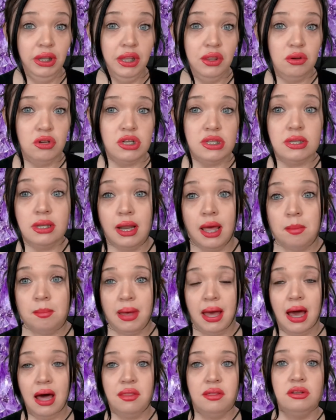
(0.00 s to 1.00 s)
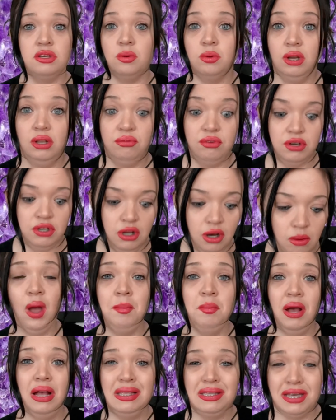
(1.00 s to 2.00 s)
they're just an empath and don't even know. I'm
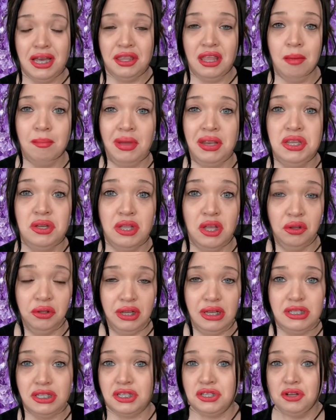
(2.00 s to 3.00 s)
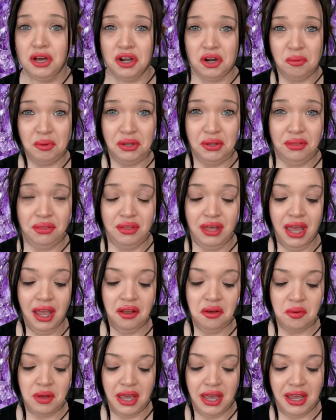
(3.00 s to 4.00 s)
not saying that mental illness is not a real thing,
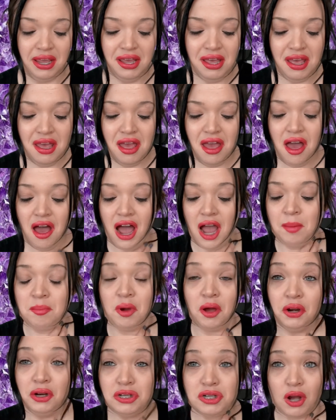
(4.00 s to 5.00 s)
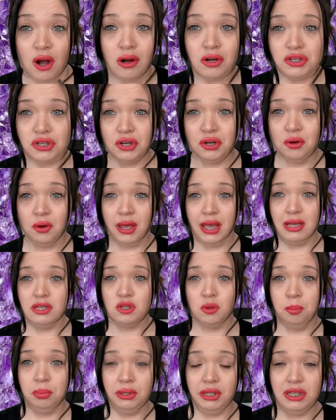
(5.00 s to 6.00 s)
okay? I'm not a doctor, okay?
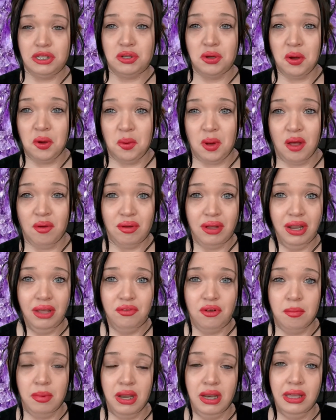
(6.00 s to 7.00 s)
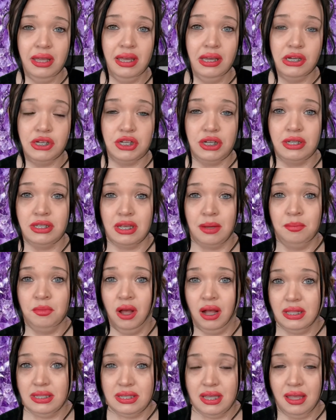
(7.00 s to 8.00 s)
So please don't go off any of your medications. I'm
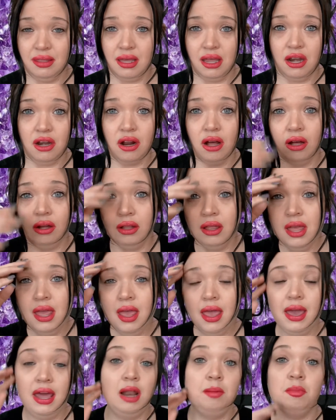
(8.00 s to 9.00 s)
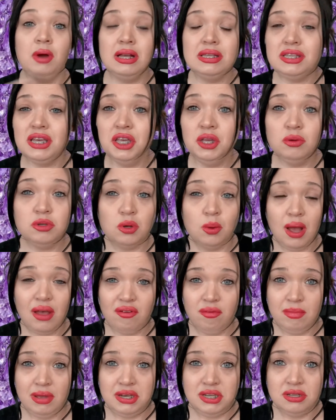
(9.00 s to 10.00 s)
not saying that at all. And I'm not saying you don't have
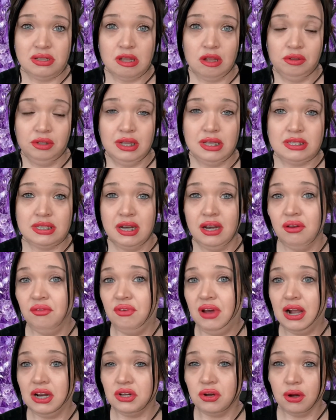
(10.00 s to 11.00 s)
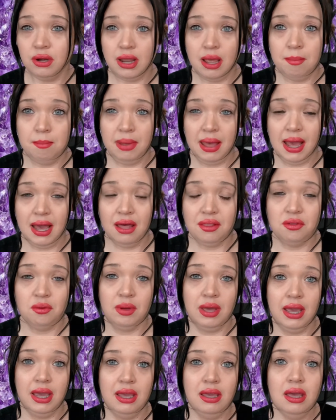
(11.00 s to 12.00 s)
a mental illness and in fact you're an empath,
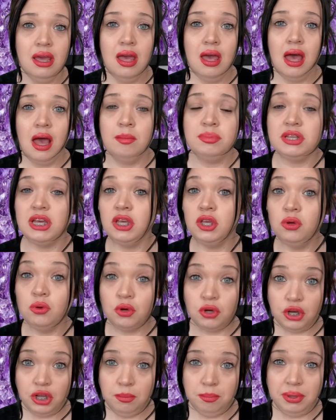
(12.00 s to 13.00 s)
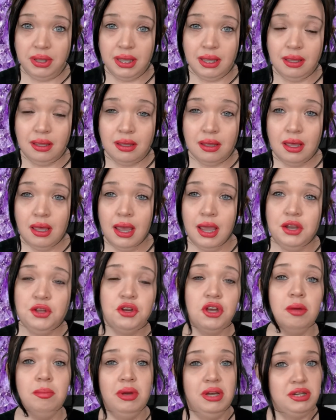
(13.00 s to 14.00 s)
okay? I'm saying you could be, and you
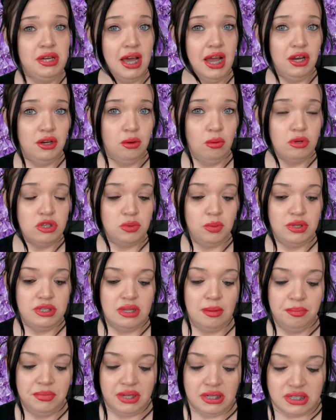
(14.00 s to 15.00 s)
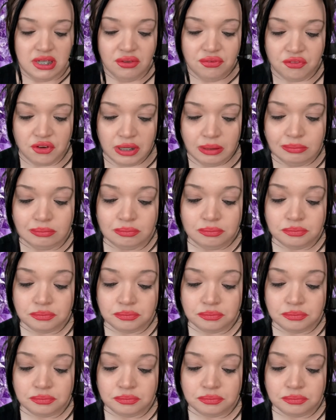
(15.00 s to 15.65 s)
could be diagnosed with something different,